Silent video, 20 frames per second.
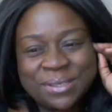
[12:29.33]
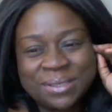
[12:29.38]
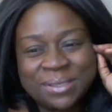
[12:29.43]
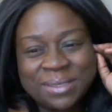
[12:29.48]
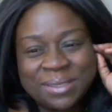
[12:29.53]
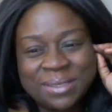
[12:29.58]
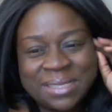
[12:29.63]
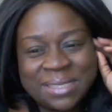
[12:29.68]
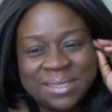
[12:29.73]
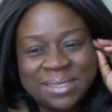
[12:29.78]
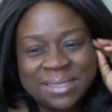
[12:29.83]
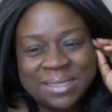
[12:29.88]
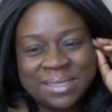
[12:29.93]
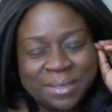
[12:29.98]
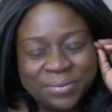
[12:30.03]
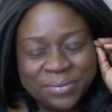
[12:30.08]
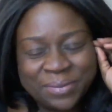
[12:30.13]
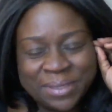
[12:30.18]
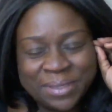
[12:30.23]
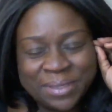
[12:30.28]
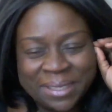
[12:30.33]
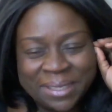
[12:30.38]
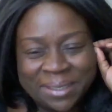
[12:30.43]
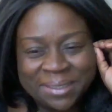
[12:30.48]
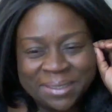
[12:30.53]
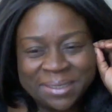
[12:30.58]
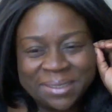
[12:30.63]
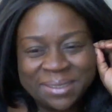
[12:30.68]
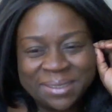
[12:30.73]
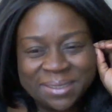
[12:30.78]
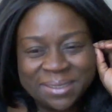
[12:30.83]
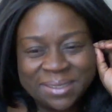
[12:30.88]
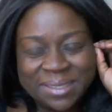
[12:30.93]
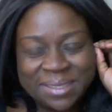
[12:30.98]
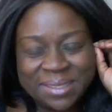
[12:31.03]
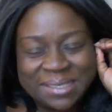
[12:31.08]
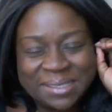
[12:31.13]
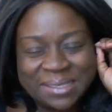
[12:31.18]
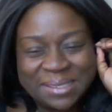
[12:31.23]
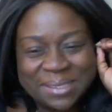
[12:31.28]
That's lovely.
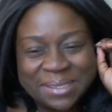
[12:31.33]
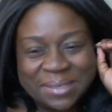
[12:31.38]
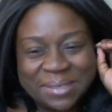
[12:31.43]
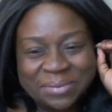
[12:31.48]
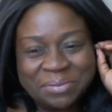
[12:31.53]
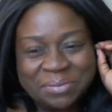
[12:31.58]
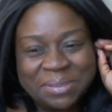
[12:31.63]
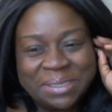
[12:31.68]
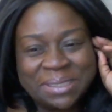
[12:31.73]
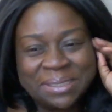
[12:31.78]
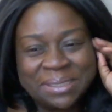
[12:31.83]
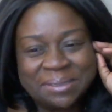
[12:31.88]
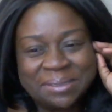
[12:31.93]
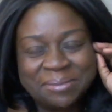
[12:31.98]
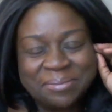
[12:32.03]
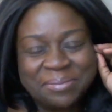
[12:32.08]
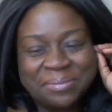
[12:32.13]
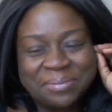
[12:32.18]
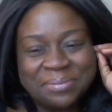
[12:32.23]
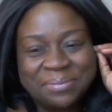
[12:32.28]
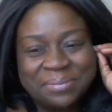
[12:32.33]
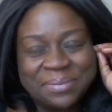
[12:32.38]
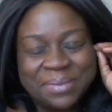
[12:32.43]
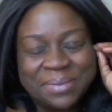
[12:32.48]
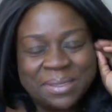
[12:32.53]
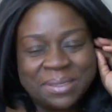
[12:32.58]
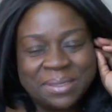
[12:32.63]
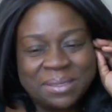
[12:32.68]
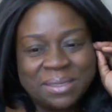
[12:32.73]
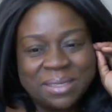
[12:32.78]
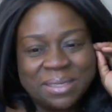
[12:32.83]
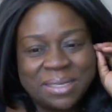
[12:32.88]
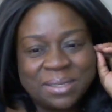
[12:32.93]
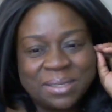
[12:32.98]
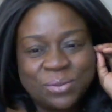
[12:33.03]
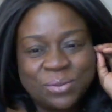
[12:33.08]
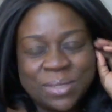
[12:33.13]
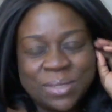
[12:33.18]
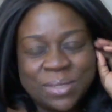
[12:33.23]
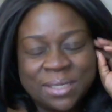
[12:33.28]
That's lovely. That's
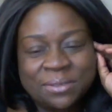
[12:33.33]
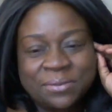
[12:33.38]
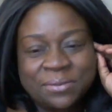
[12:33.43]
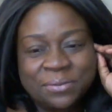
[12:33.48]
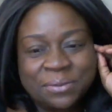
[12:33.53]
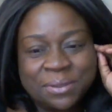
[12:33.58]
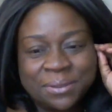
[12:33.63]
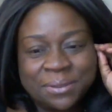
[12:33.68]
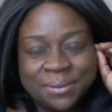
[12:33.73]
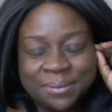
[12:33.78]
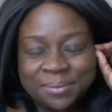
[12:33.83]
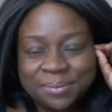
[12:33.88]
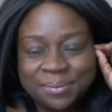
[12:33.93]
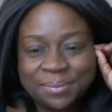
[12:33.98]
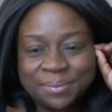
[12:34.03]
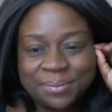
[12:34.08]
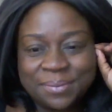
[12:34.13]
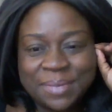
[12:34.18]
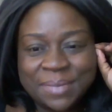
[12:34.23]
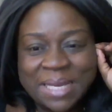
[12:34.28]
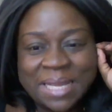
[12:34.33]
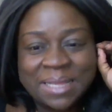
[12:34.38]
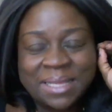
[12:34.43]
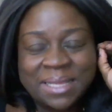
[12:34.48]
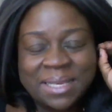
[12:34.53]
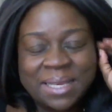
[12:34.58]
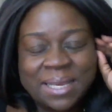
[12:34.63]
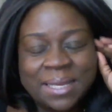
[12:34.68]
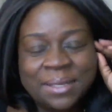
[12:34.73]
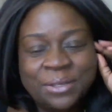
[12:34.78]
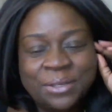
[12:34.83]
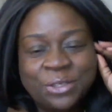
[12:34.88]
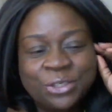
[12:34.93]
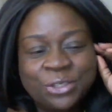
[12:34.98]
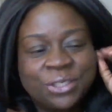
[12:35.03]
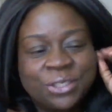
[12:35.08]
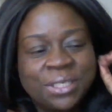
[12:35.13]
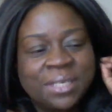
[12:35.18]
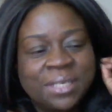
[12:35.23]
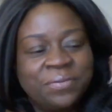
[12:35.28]
wonderful. At the end, you should
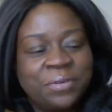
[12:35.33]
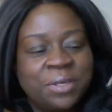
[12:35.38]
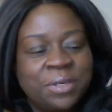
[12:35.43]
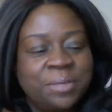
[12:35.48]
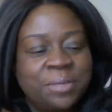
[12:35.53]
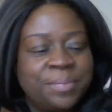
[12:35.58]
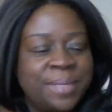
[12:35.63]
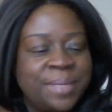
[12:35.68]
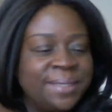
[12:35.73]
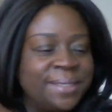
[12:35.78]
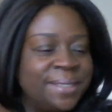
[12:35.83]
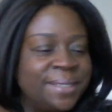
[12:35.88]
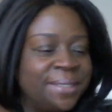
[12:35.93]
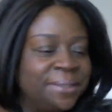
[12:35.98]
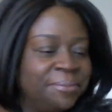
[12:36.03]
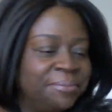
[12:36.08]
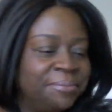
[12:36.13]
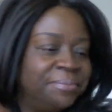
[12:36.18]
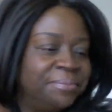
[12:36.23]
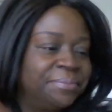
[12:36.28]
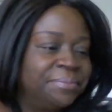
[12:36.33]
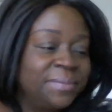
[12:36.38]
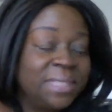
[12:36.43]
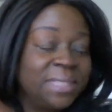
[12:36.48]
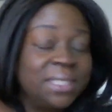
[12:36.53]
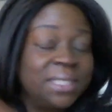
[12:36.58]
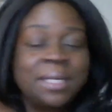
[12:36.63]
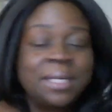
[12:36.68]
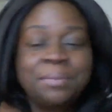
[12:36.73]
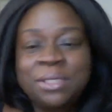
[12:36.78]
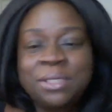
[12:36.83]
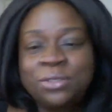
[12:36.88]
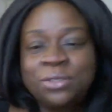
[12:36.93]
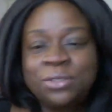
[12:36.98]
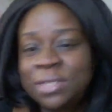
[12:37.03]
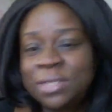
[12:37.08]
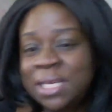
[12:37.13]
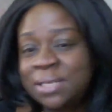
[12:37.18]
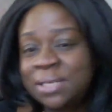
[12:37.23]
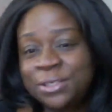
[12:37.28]
give her a painting. I mean, you should
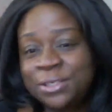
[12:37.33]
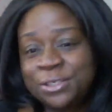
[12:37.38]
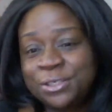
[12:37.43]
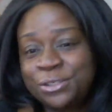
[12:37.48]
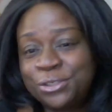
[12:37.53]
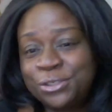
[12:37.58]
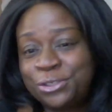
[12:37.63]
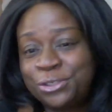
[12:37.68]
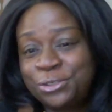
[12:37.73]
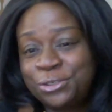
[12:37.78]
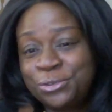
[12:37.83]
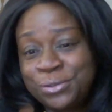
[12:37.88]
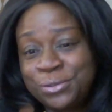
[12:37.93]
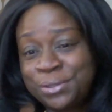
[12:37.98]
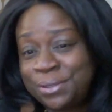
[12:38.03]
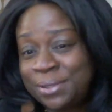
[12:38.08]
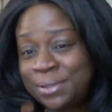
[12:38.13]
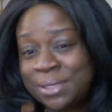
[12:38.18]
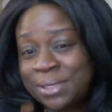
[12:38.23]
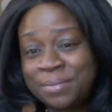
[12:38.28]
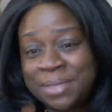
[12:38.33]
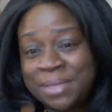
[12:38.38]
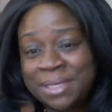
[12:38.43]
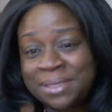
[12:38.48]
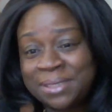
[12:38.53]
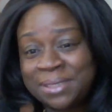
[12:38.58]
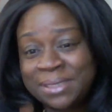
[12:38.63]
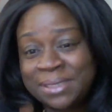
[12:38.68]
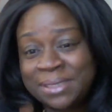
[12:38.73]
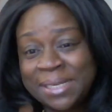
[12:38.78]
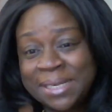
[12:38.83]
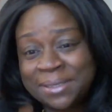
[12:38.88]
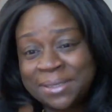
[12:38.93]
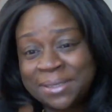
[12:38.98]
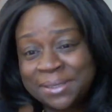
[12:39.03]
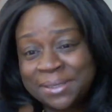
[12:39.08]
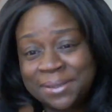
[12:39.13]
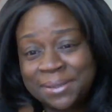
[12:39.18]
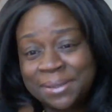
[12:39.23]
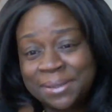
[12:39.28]
ask her to choose something she
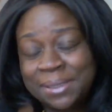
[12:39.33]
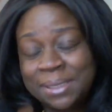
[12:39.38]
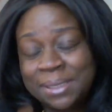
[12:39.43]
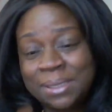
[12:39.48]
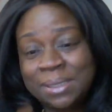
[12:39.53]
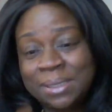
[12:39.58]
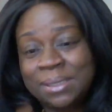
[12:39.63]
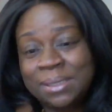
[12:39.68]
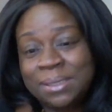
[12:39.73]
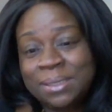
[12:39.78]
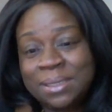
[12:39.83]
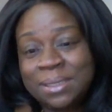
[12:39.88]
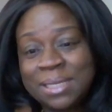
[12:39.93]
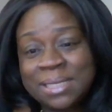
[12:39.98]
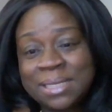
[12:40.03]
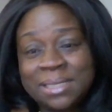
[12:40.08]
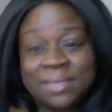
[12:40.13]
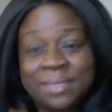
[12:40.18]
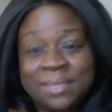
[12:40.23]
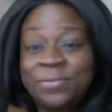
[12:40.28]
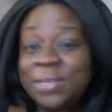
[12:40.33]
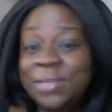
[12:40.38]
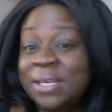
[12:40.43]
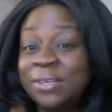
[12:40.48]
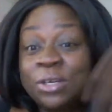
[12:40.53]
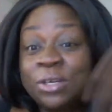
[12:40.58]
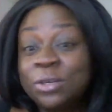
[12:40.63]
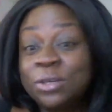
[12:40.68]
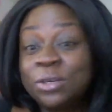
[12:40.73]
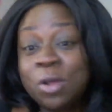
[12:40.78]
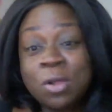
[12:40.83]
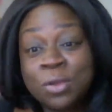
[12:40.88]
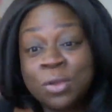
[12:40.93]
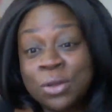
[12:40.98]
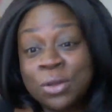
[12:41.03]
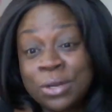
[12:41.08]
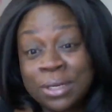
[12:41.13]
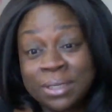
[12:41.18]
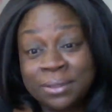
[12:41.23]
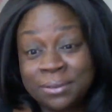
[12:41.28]
likes. That's if they're not all
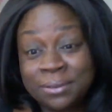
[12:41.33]
gone.